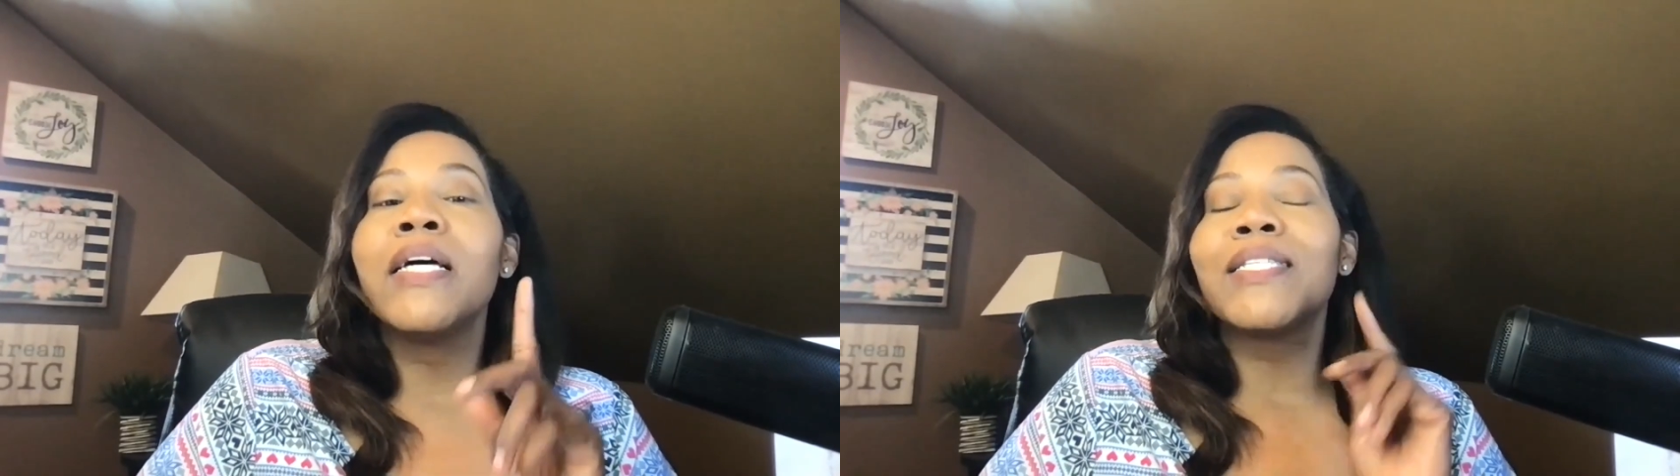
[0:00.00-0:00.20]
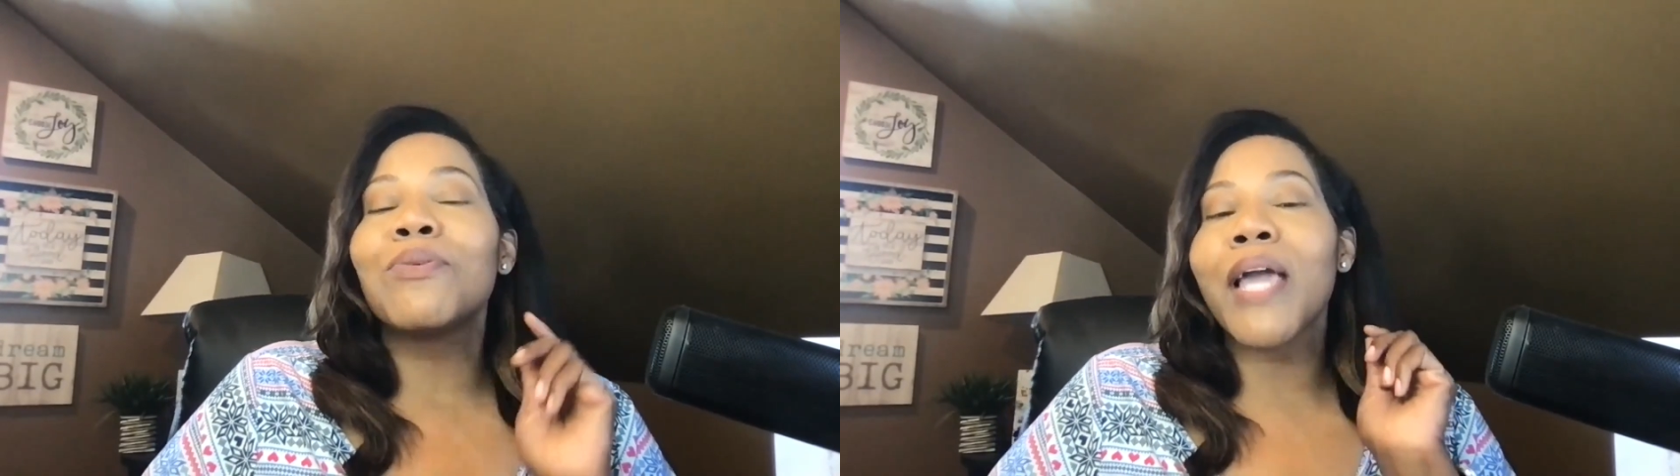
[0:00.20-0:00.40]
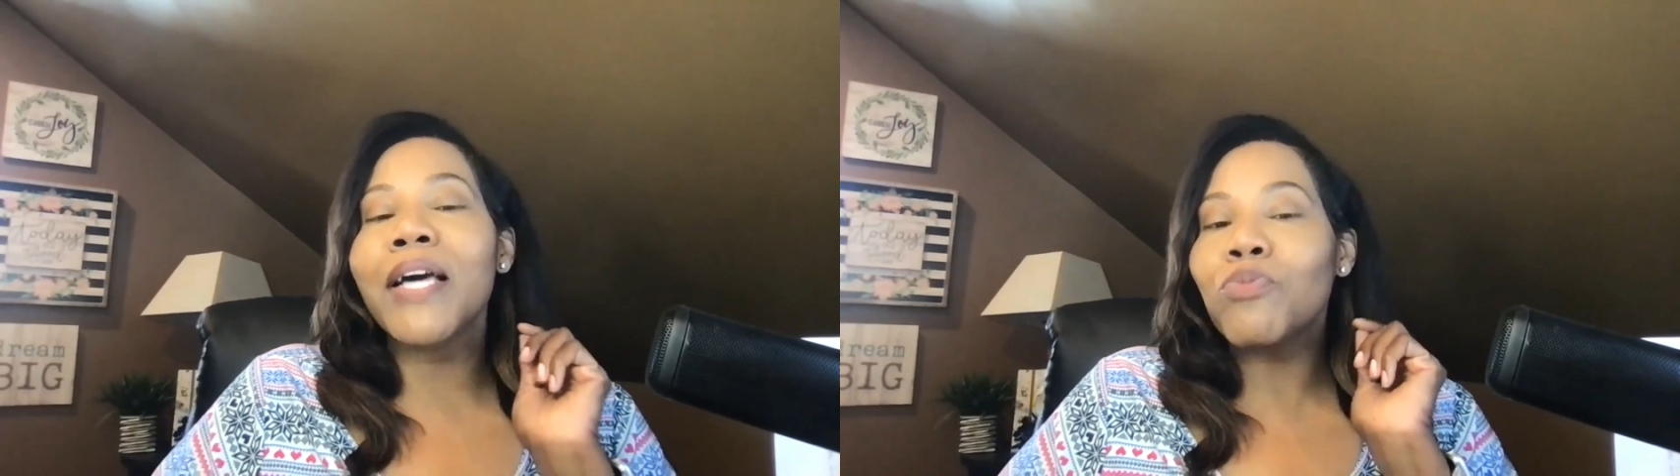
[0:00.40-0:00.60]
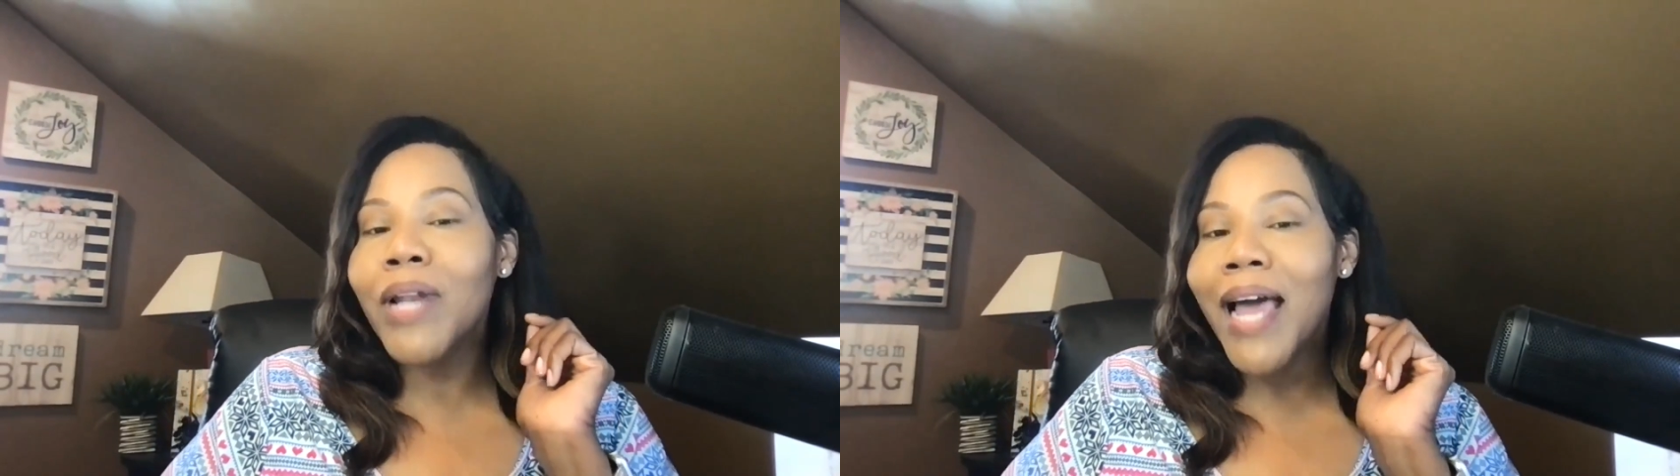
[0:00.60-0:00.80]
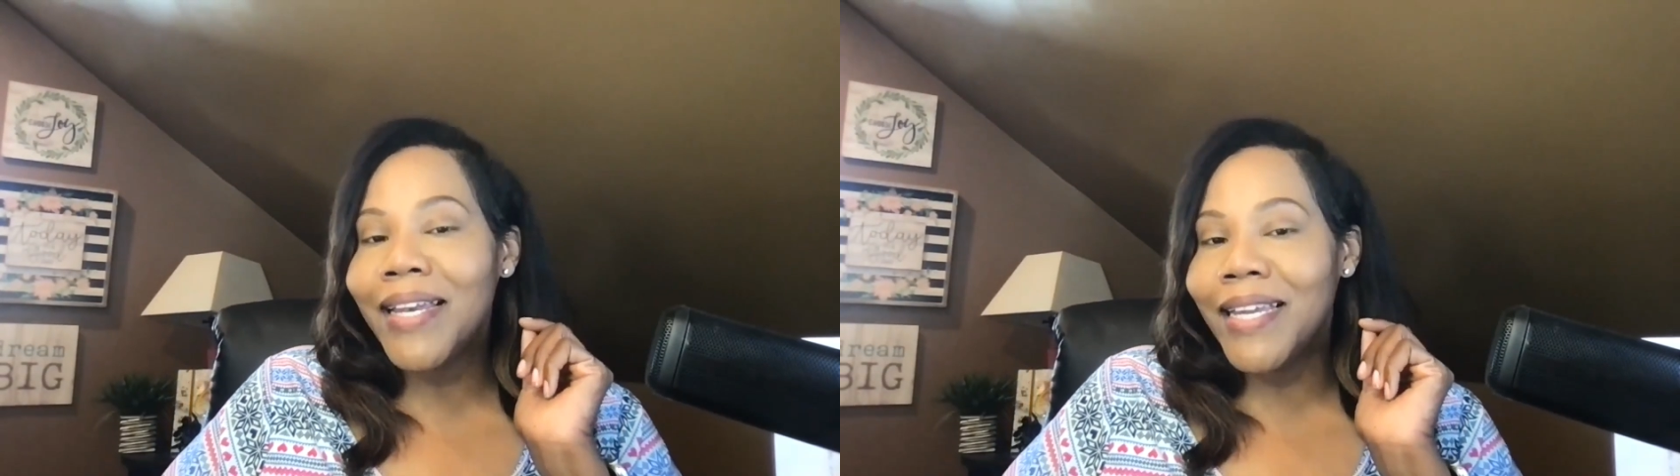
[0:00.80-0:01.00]
So guess
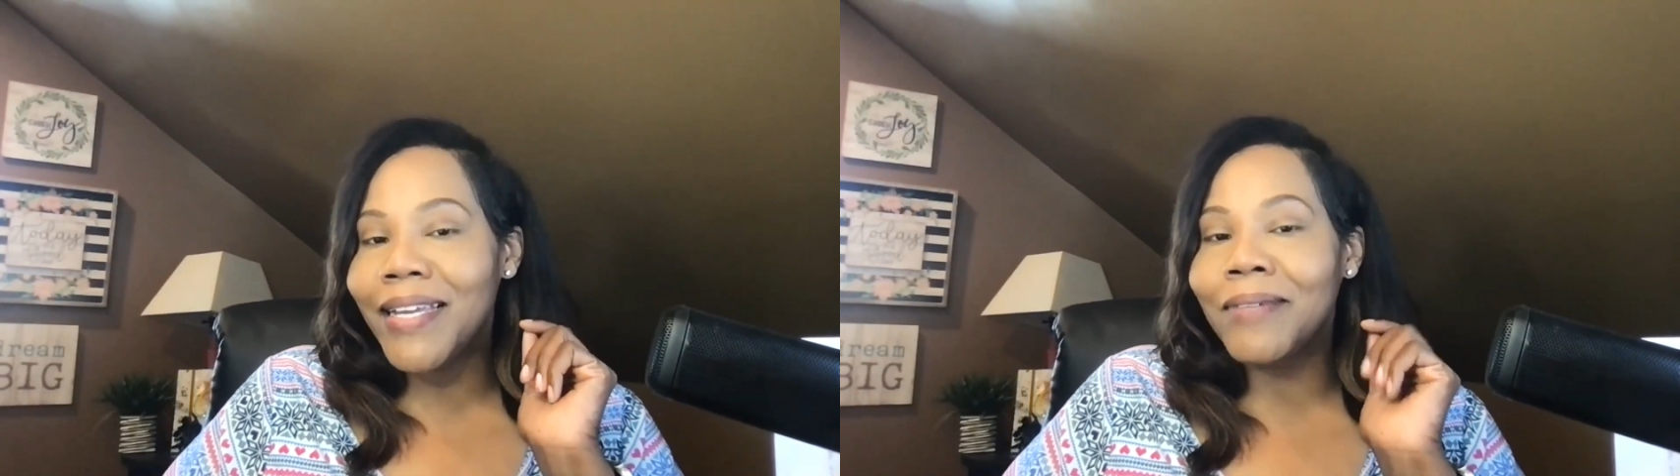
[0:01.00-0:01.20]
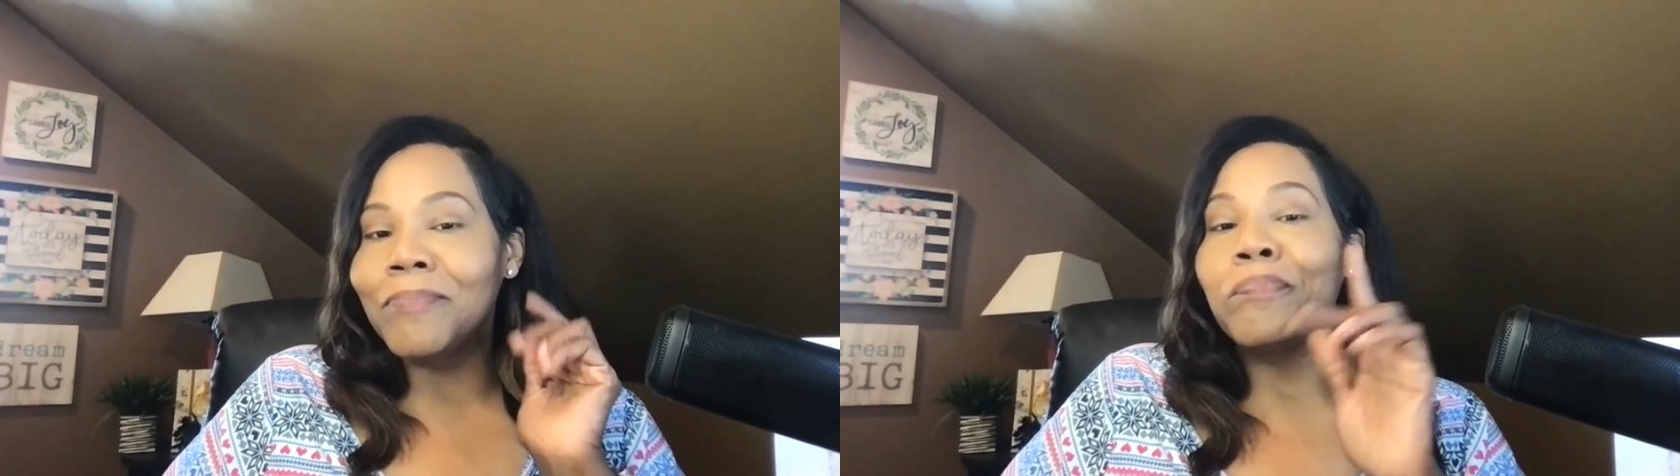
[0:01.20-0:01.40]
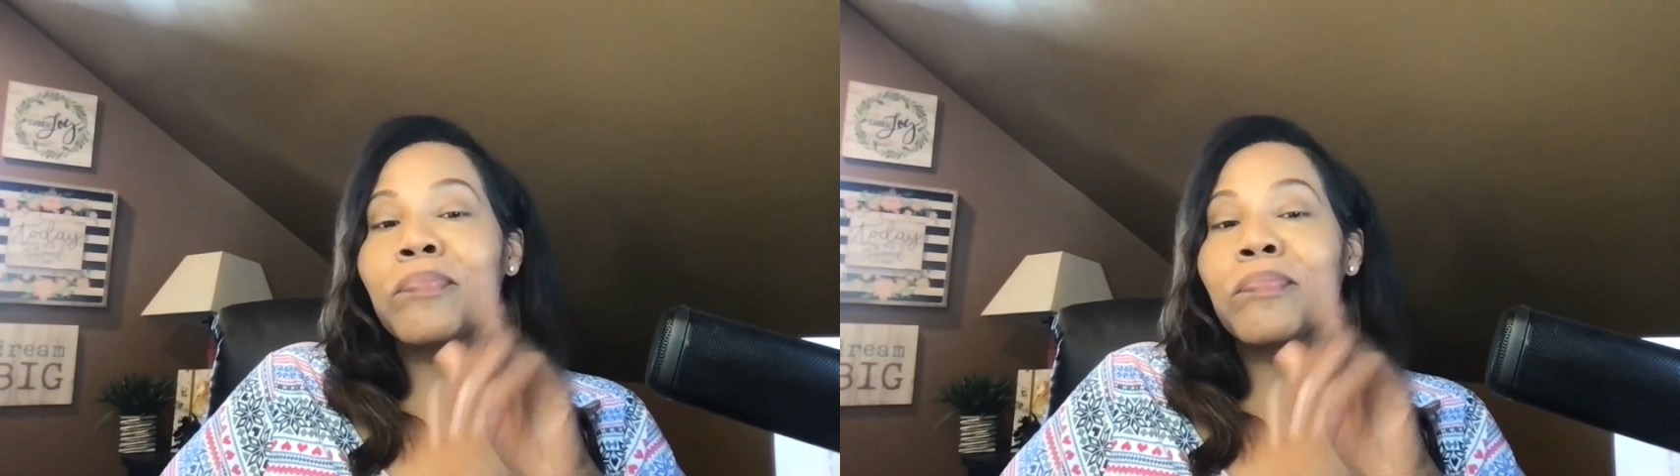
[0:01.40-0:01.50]
what I did?